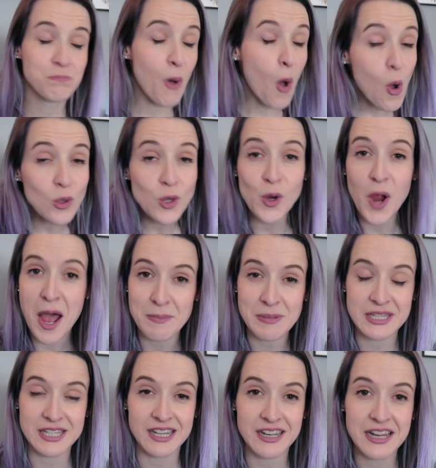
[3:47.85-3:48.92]
Polar
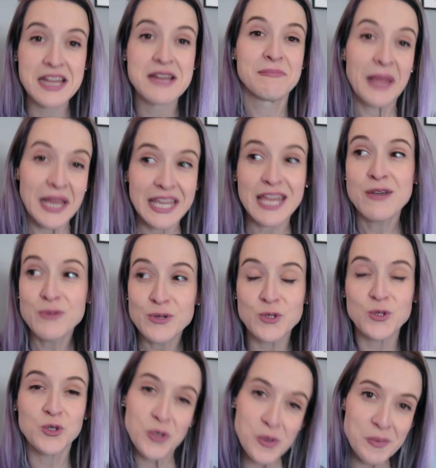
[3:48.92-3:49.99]
opposite. Like it
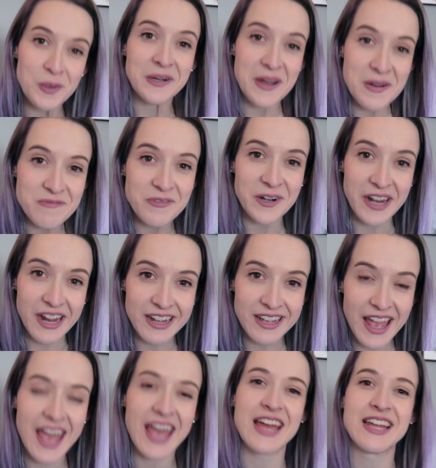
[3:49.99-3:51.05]
was super comforting,
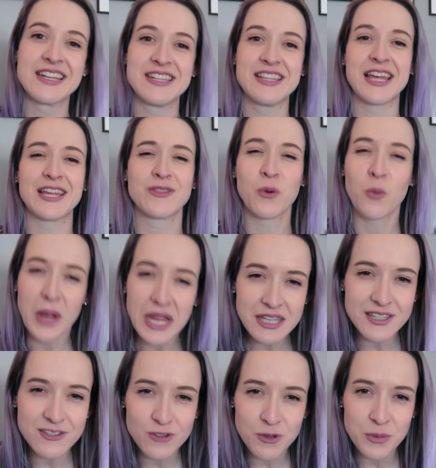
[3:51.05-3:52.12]
and like the weight
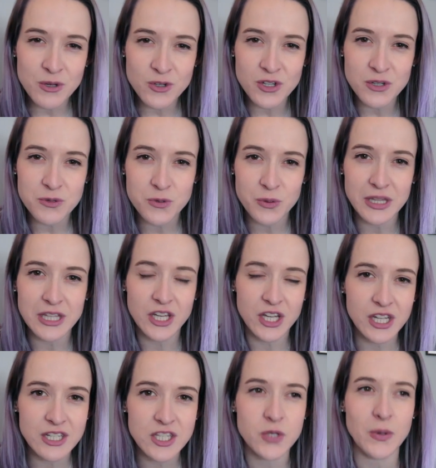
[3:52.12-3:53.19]
distribution was really
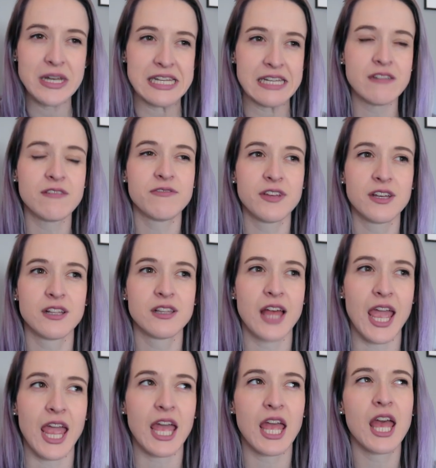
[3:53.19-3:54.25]
good, so I didn't feel
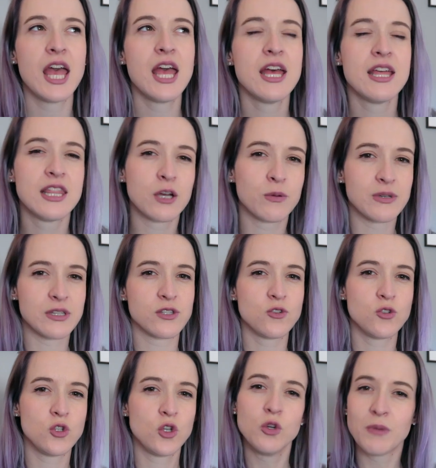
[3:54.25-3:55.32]
like there was
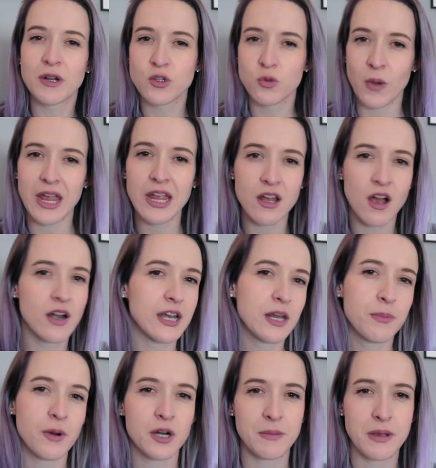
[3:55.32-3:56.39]
too much weight on
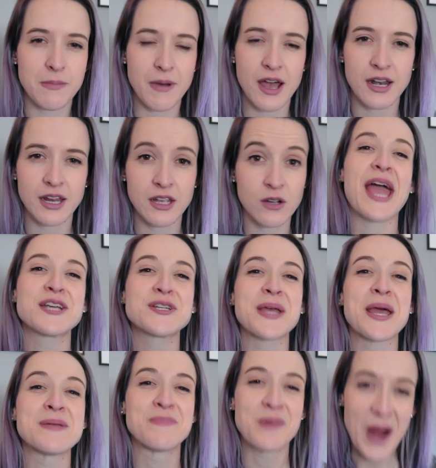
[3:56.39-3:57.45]
any part of my body. I
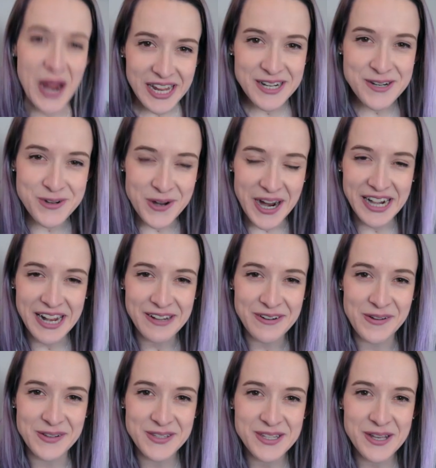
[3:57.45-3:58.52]
actually had Brian try it out
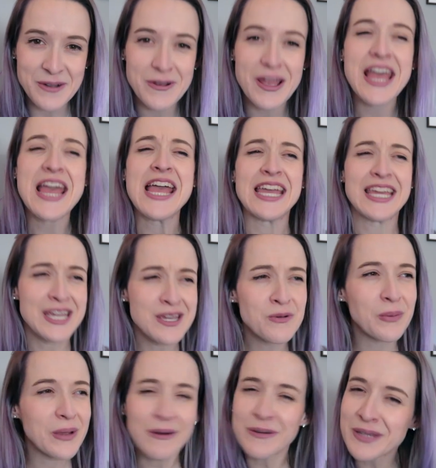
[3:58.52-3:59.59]
also. He
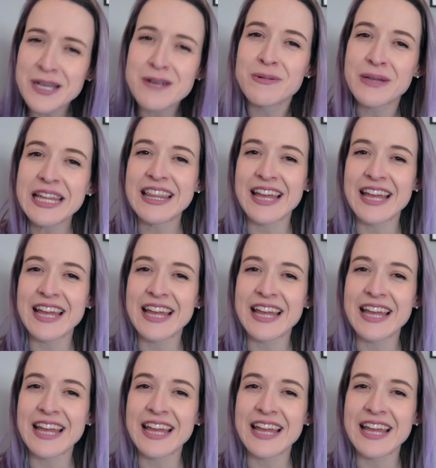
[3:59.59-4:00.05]
weirdly really